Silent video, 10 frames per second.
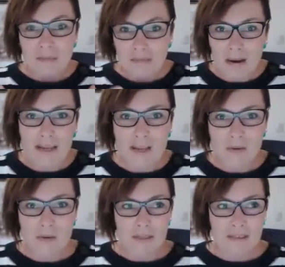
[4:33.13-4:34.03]
Money
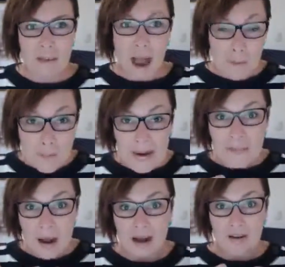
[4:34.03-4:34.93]
School is a big
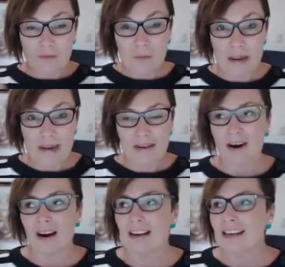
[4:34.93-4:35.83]
part of me,
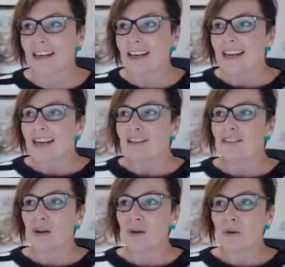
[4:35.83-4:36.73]
right?
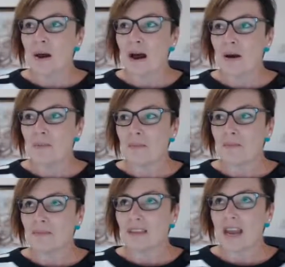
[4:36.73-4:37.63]
So
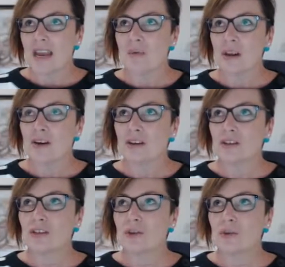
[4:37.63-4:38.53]
we got
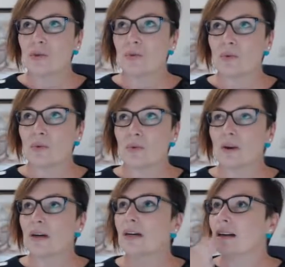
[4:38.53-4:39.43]
to,
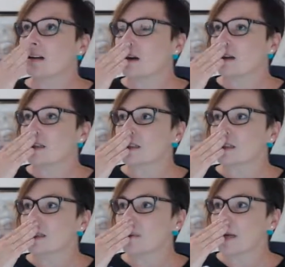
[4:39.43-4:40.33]
oh gosh,
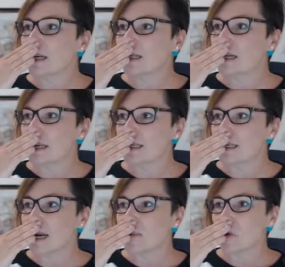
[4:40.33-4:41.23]
did we get to
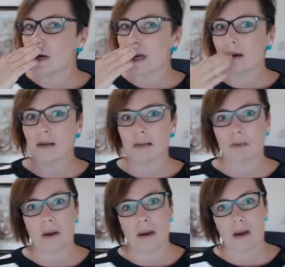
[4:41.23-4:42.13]
yesterday morning and I just
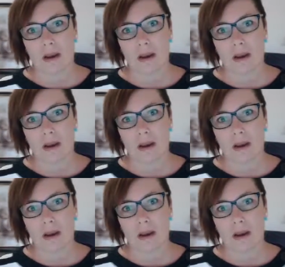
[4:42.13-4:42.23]
went,